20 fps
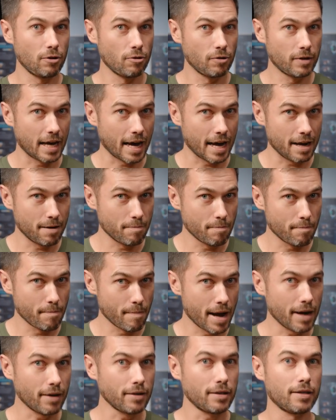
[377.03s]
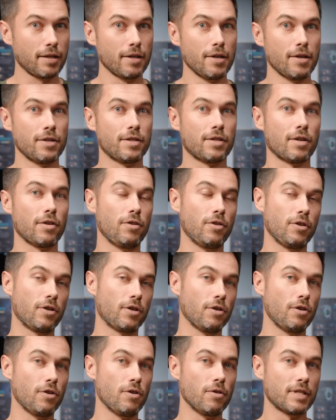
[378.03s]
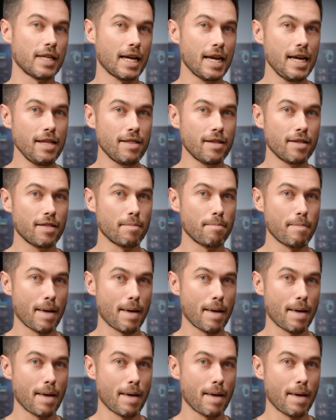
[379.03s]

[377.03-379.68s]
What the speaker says: you can mount. So you can use either the